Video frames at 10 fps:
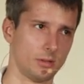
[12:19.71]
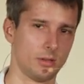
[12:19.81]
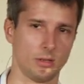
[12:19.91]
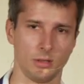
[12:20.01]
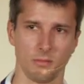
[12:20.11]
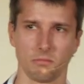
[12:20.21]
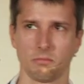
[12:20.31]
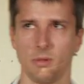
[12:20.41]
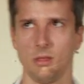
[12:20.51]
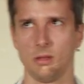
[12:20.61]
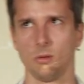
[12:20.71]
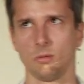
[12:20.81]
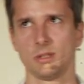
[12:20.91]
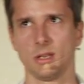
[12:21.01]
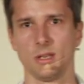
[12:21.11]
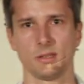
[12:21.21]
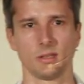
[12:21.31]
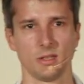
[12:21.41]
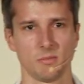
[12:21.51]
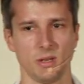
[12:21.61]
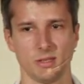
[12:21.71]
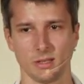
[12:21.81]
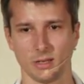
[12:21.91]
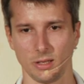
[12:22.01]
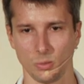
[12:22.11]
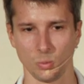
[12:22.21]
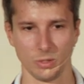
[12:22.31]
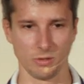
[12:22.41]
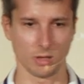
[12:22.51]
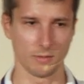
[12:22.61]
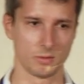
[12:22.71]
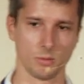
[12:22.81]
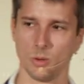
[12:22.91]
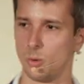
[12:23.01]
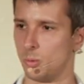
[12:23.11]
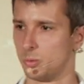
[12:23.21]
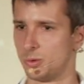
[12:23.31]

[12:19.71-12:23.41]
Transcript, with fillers: Um, in the old days, is basically when you have to go